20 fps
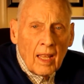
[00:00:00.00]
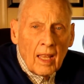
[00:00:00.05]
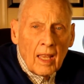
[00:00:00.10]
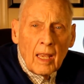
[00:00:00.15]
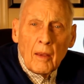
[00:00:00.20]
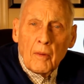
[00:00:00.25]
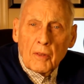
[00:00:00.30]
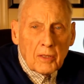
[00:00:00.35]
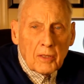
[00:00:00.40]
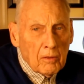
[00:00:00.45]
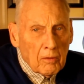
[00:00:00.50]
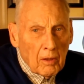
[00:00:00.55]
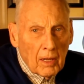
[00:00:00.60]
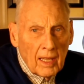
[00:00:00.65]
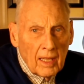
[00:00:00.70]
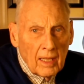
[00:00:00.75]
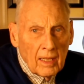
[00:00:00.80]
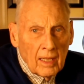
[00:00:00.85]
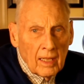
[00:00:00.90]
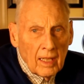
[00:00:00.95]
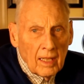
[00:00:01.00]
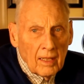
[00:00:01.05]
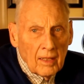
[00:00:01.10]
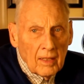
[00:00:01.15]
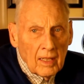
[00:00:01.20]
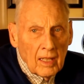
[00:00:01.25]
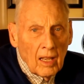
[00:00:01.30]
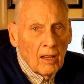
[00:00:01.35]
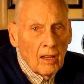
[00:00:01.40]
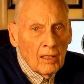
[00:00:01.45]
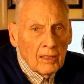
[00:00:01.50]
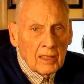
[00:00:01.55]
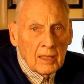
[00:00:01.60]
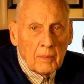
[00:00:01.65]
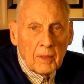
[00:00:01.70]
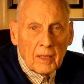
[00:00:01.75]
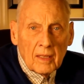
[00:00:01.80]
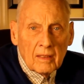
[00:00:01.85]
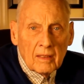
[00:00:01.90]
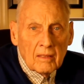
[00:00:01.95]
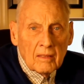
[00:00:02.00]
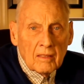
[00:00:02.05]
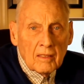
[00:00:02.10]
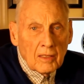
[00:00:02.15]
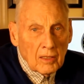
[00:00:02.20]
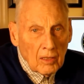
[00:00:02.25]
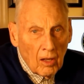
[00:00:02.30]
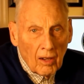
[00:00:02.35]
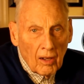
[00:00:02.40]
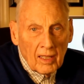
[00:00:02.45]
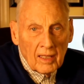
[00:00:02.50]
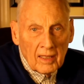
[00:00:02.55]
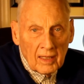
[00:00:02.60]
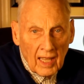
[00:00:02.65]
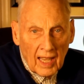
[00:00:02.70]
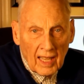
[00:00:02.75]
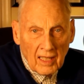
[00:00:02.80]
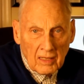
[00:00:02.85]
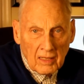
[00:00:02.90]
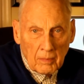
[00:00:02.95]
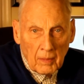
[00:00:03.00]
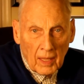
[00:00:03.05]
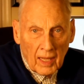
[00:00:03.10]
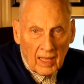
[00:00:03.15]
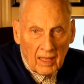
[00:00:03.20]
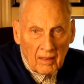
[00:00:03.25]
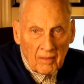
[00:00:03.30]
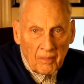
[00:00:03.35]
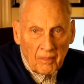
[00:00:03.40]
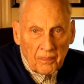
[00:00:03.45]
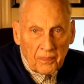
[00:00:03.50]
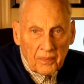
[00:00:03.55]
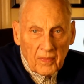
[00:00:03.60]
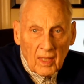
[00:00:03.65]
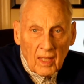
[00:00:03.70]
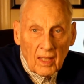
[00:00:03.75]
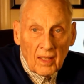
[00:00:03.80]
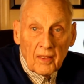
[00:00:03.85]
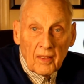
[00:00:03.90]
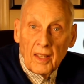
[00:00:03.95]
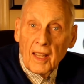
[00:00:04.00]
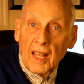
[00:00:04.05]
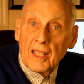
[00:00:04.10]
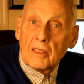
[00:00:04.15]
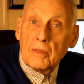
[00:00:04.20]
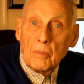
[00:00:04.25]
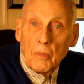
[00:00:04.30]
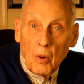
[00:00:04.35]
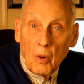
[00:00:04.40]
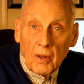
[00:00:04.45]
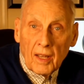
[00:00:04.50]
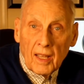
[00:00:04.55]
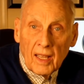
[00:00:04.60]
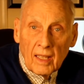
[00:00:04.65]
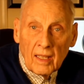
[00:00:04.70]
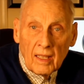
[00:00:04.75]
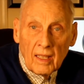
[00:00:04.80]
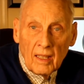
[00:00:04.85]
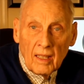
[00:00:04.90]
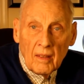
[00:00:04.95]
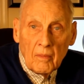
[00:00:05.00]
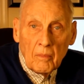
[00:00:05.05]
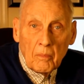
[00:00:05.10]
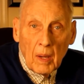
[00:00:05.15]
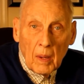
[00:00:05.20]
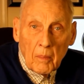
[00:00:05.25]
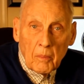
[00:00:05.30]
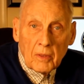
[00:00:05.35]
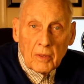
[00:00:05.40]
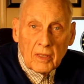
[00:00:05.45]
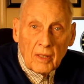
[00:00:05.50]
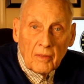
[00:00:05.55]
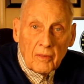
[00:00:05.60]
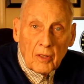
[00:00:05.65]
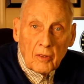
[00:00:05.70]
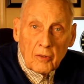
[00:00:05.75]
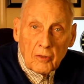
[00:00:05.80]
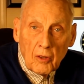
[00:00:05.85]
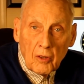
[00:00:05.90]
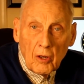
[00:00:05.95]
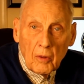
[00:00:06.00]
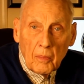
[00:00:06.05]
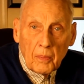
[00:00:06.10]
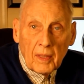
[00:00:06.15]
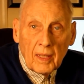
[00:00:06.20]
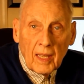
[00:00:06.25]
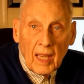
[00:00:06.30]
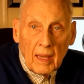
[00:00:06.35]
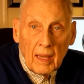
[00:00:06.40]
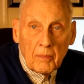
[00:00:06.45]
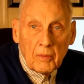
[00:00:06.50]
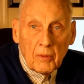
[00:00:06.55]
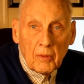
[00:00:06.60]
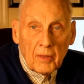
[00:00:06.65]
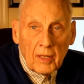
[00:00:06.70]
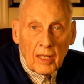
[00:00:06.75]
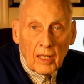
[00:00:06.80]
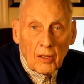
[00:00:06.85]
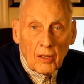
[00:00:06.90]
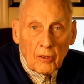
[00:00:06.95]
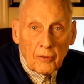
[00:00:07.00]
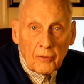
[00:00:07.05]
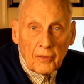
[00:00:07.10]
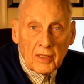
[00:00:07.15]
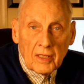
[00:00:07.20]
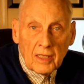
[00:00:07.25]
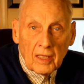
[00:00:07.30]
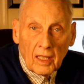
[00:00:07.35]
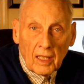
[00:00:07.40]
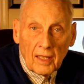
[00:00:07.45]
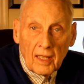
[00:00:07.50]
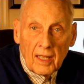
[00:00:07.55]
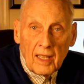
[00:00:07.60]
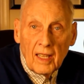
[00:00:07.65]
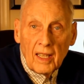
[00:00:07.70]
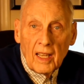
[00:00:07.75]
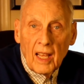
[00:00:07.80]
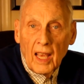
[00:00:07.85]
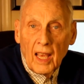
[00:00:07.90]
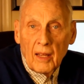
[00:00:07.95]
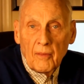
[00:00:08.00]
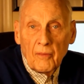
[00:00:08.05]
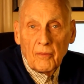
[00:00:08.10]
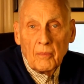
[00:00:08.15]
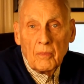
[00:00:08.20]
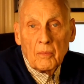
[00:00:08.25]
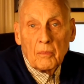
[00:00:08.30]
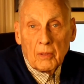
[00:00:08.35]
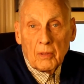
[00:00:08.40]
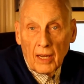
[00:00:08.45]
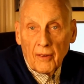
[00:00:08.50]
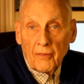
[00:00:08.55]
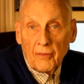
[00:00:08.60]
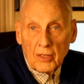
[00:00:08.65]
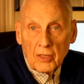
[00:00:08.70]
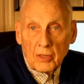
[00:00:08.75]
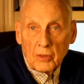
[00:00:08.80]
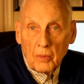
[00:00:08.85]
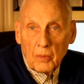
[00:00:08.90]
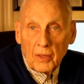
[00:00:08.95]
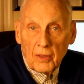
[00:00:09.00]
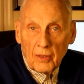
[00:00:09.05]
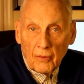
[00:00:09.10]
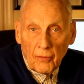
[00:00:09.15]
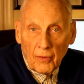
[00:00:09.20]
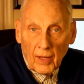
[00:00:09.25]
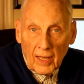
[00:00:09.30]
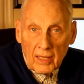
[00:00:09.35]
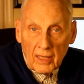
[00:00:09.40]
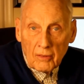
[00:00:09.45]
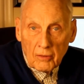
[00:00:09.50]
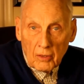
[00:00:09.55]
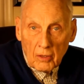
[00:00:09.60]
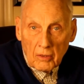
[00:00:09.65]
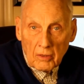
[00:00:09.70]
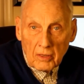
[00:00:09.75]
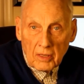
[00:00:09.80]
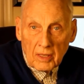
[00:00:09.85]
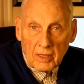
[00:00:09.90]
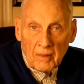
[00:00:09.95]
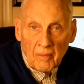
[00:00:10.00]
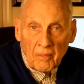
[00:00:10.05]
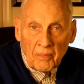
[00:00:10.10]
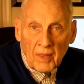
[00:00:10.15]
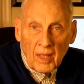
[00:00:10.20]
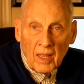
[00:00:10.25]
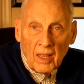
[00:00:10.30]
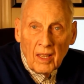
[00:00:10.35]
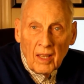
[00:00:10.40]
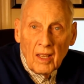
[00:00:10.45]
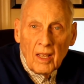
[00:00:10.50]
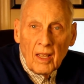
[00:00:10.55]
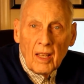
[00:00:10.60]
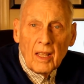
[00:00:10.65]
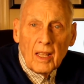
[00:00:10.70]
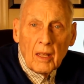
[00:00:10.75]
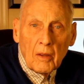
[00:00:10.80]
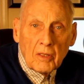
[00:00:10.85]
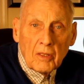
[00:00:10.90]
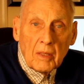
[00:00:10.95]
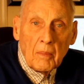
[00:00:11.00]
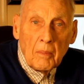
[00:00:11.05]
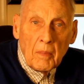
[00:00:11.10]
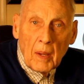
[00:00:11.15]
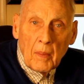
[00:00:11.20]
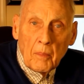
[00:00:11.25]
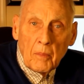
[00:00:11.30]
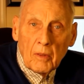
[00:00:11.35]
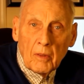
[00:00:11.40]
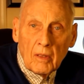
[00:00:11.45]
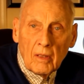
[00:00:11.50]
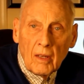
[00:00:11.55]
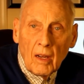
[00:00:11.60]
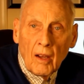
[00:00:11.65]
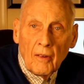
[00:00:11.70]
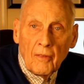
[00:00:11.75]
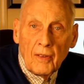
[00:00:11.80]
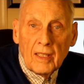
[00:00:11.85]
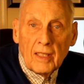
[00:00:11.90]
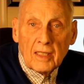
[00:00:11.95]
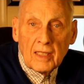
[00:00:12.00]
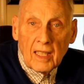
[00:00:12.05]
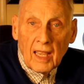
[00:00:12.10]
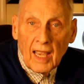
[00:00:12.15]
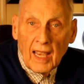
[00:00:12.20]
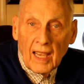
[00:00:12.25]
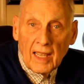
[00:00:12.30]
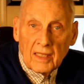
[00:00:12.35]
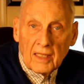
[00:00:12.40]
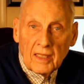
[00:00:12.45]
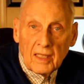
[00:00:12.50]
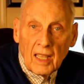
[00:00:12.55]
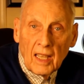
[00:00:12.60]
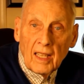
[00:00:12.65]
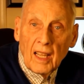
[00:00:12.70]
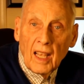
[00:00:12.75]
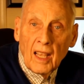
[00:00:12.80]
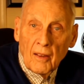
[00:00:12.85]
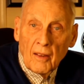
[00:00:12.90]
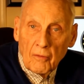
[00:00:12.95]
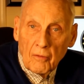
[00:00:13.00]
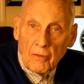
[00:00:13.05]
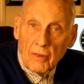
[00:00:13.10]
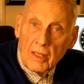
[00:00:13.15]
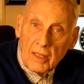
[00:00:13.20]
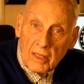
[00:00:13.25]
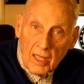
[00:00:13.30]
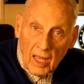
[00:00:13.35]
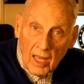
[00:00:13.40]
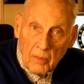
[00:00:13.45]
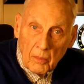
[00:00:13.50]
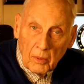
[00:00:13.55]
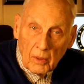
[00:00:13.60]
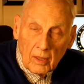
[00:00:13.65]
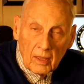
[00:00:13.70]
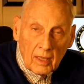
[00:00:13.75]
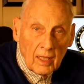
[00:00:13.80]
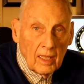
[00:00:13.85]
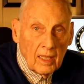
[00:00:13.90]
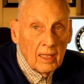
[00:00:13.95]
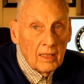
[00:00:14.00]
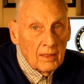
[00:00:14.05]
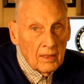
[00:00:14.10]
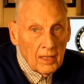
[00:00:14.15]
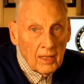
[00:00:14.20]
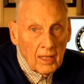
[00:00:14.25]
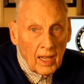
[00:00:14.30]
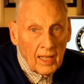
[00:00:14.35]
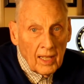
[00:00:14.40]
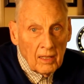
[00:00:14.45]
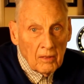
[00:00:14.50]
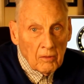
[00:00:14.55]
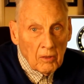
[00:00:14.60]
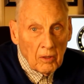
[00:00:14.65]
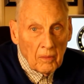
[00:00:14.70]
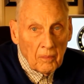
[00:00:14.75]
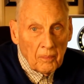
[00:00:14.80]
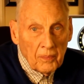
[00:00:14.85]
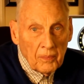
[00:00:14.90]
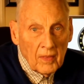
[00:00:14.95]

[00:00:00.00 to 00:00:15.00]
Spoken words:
He was great, the ultimate song and dance man. The next morning, members of the troupe came to the alert facility and had breakfast with the flight crews. There was a member of his cast at every table in the dining room.